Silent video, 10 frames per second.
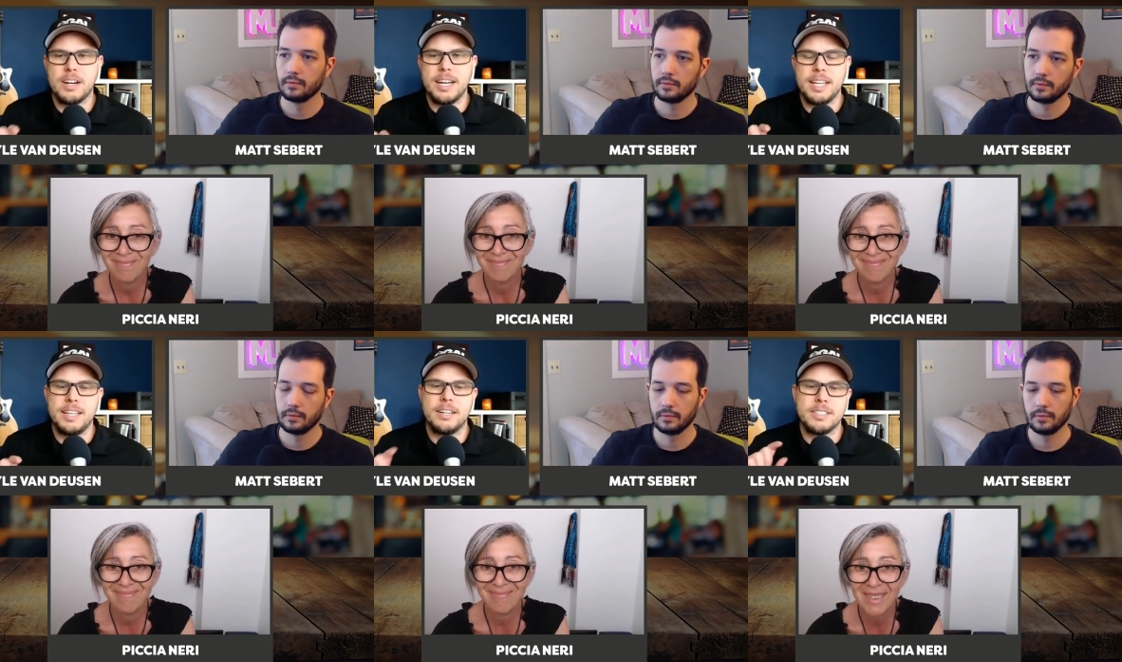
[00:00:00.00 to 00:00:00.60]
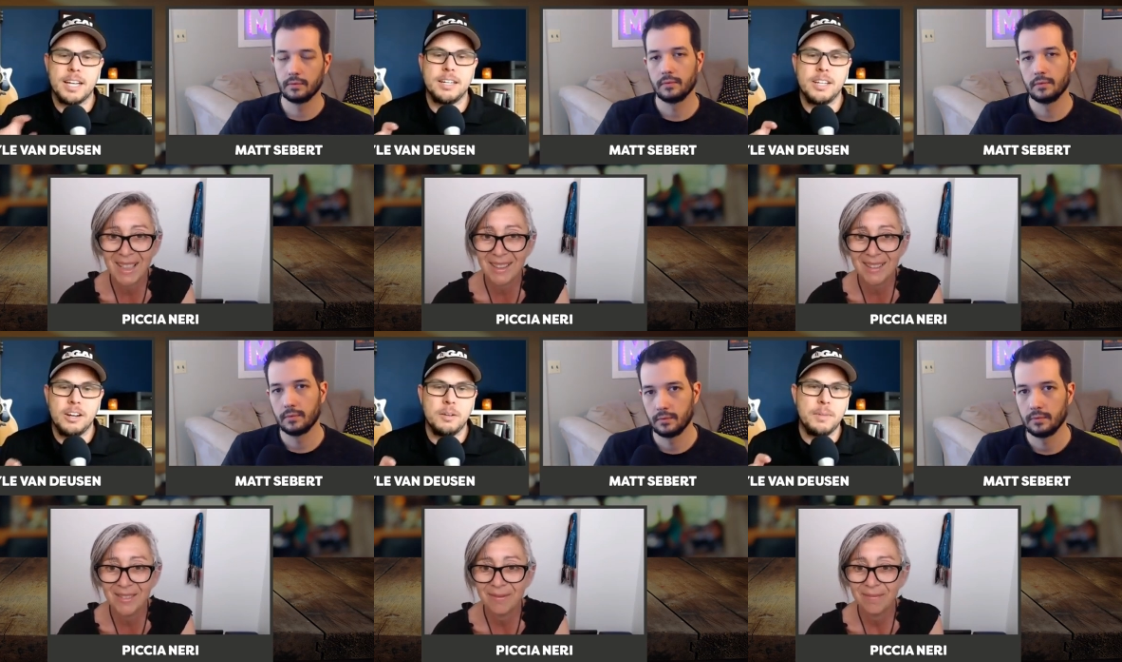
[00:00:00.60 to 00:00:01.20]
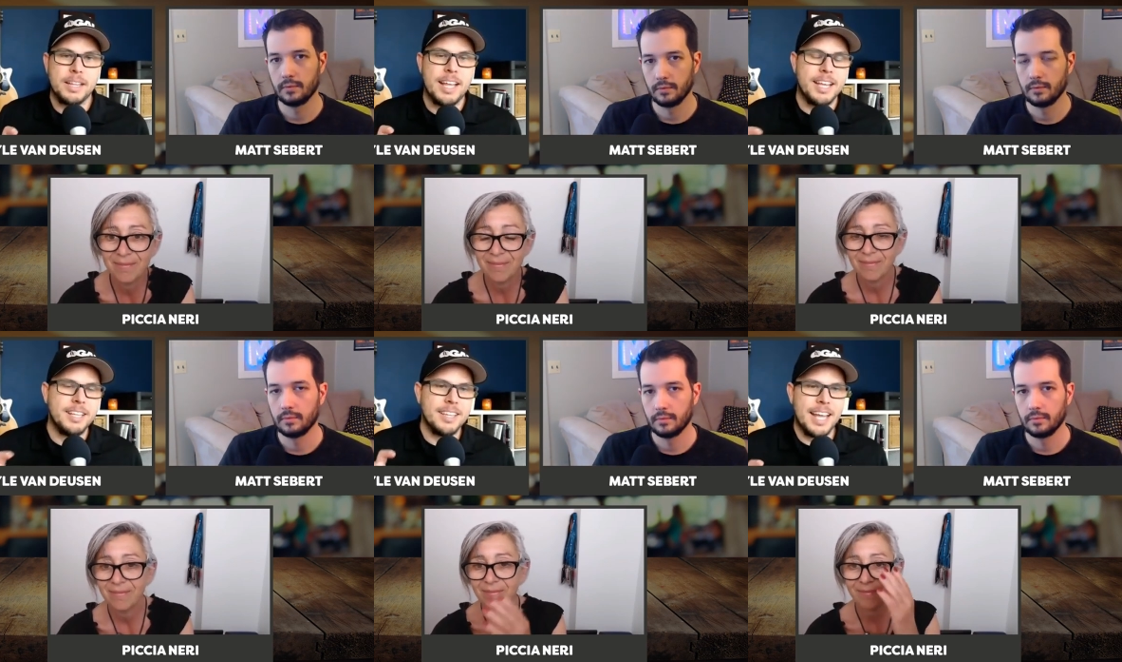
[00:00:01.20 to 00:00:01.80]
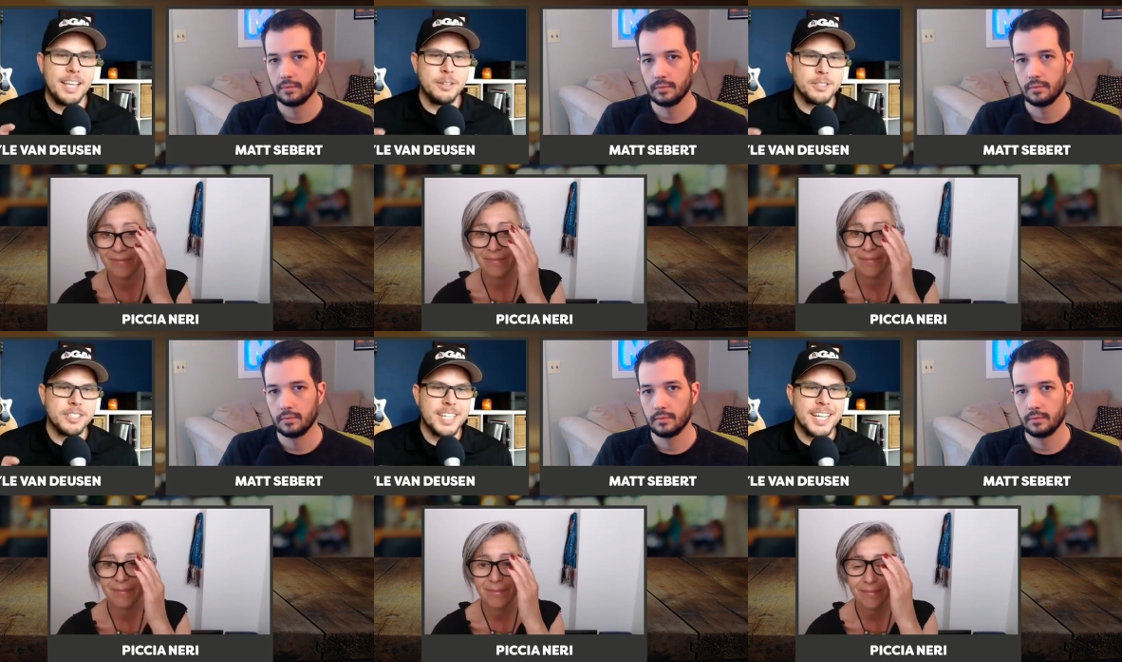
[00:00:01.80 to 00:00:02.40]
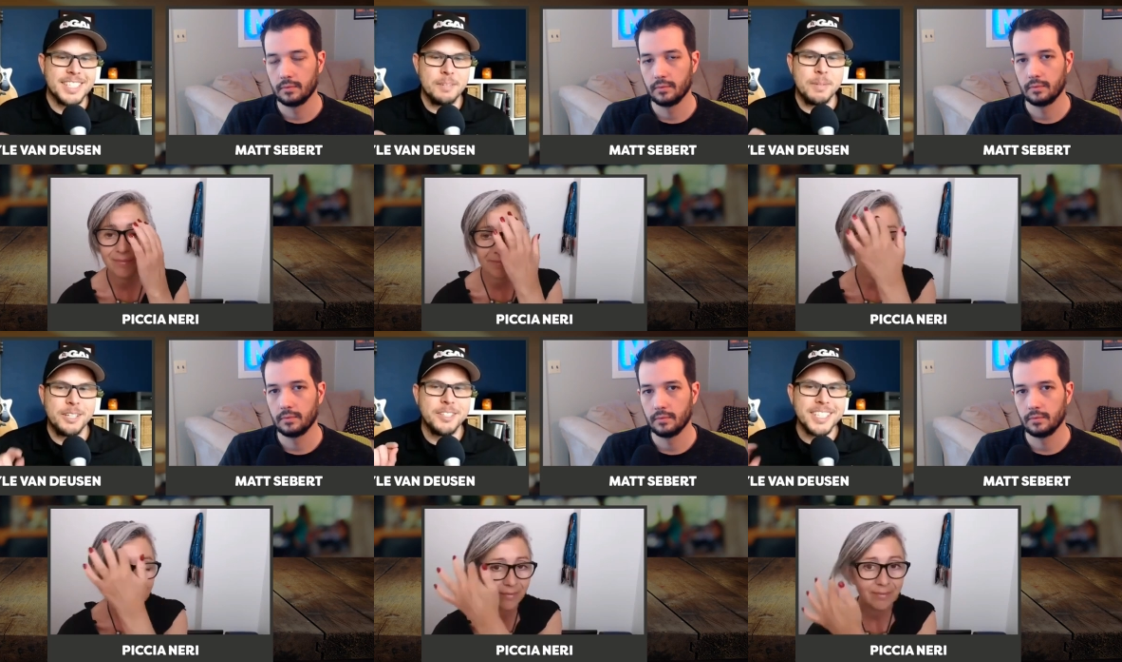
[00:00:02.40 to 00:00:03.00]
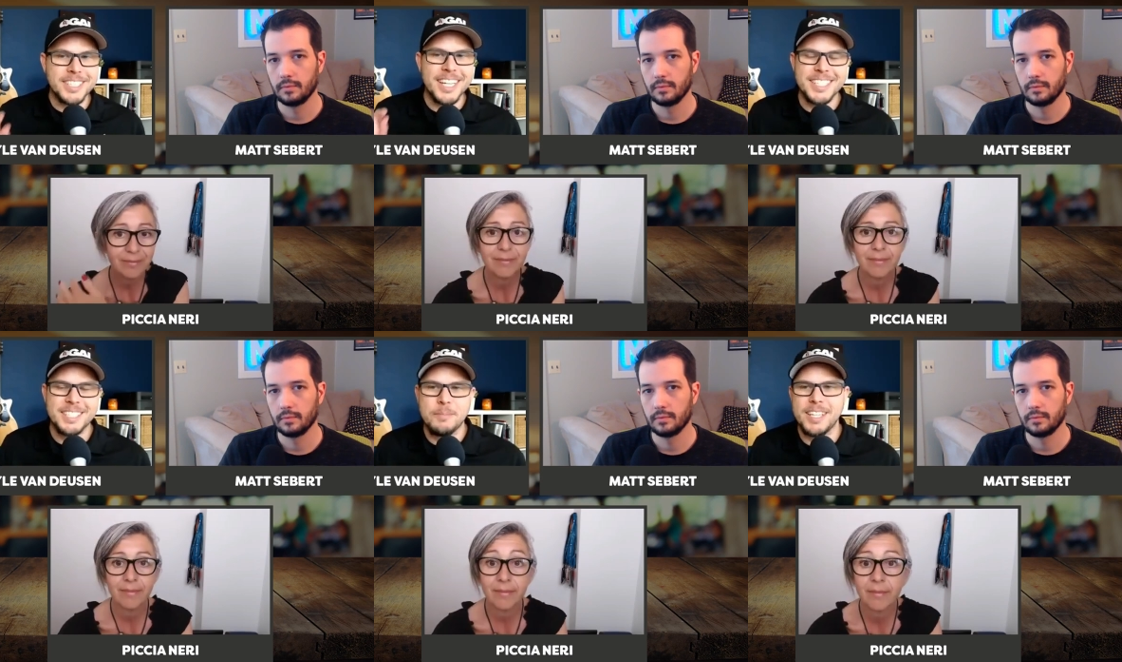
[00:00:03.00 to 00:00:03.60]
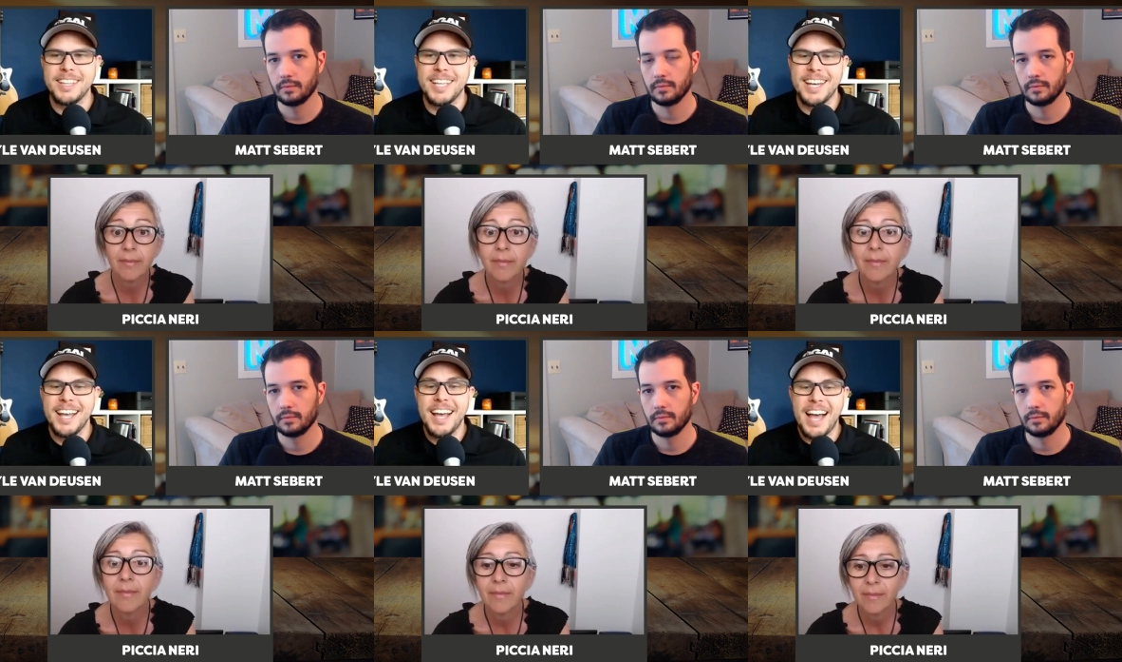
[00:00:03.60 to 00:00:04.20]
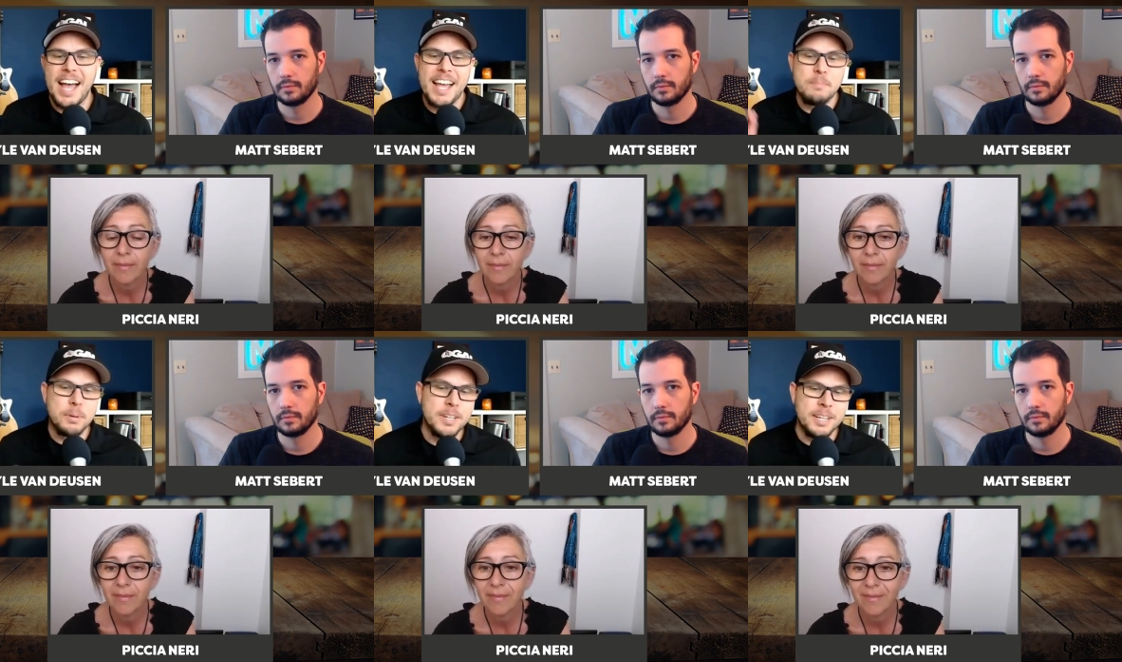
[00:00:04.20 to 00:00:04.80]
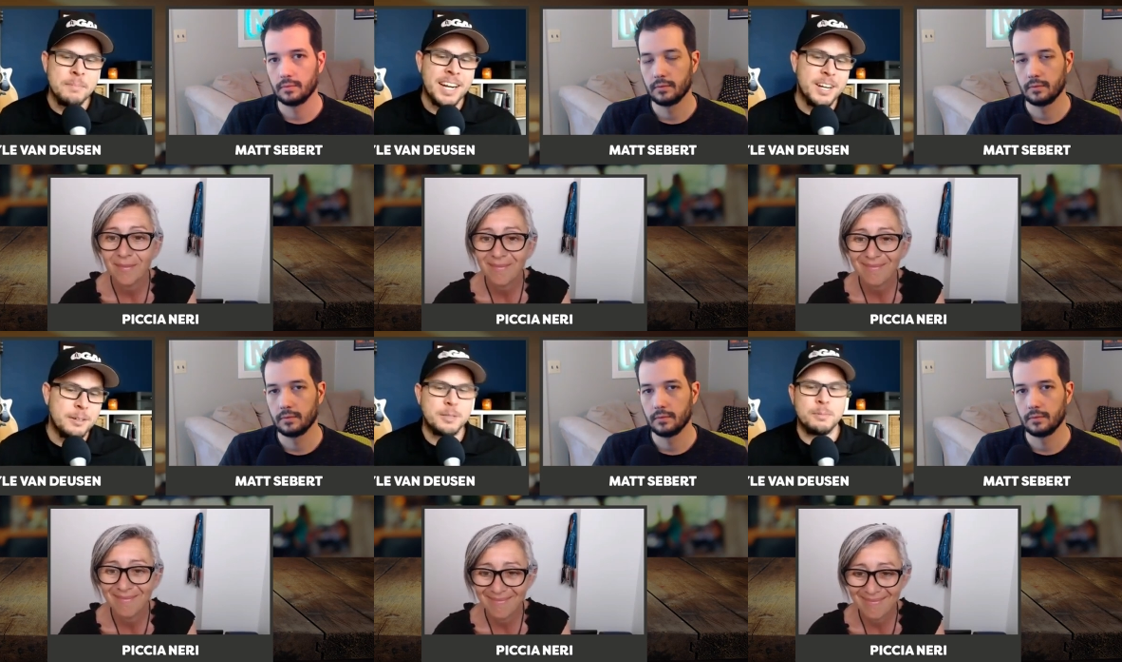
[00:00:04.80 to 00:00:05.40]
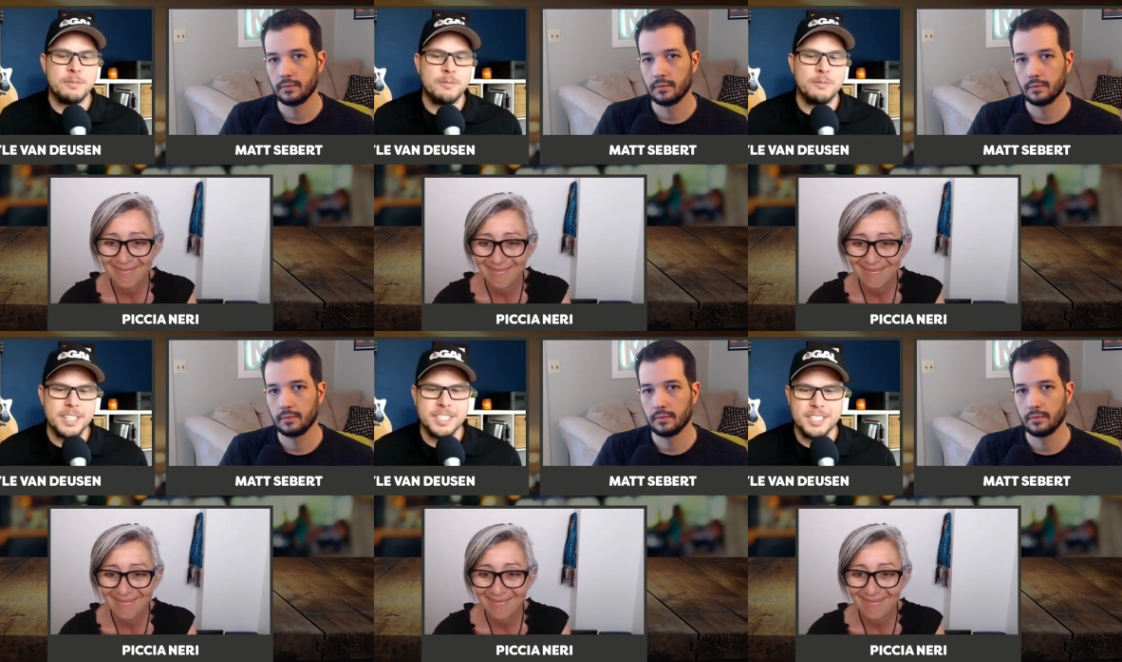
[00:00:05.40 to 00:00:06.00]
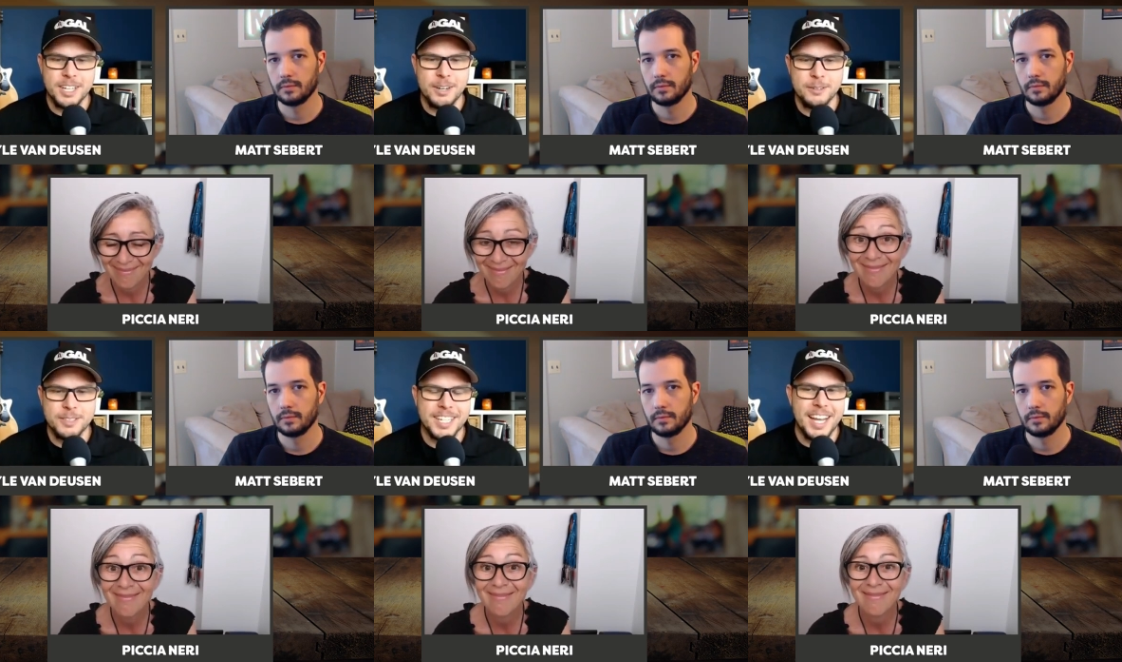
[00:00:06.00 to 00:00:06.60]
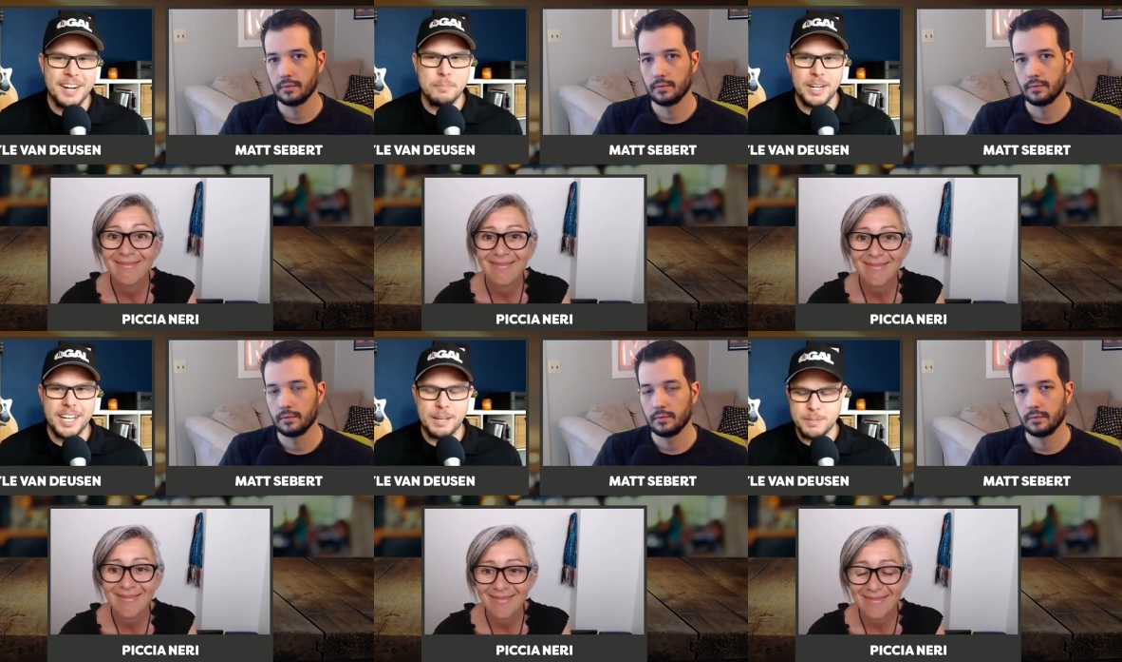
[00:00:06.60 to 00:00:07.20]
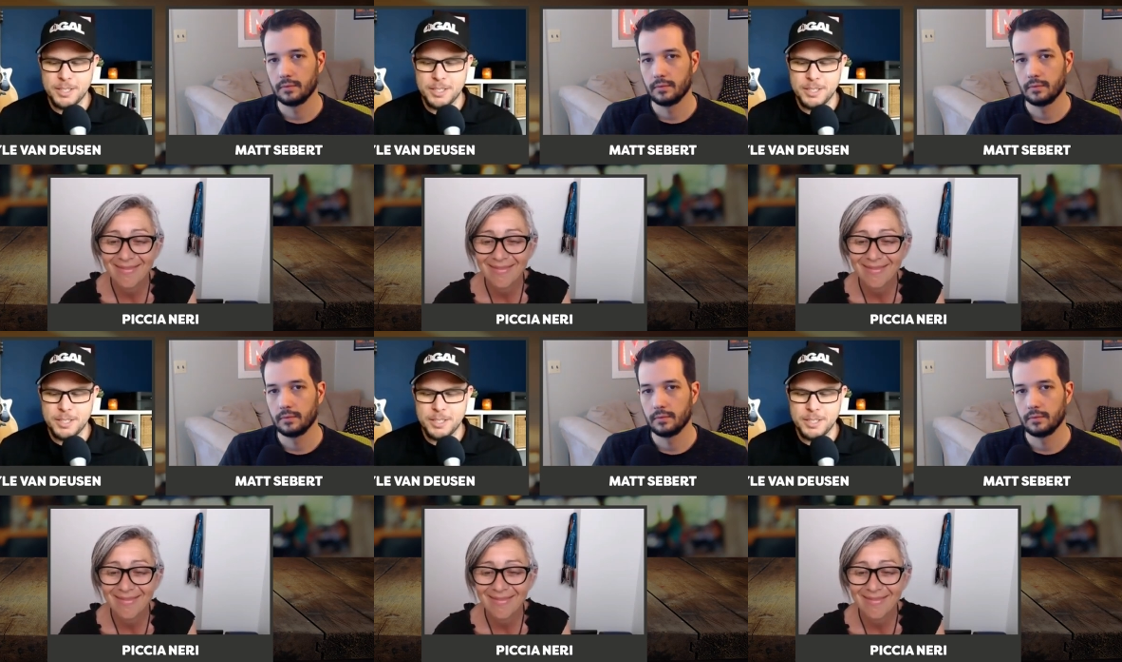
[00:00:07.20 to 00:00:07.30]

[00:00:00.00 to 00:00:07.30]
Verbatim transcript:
Speaker 1: in there is kind of talking about that that user testing but you did say something that i had put in my notes before this show to kind of bring up so you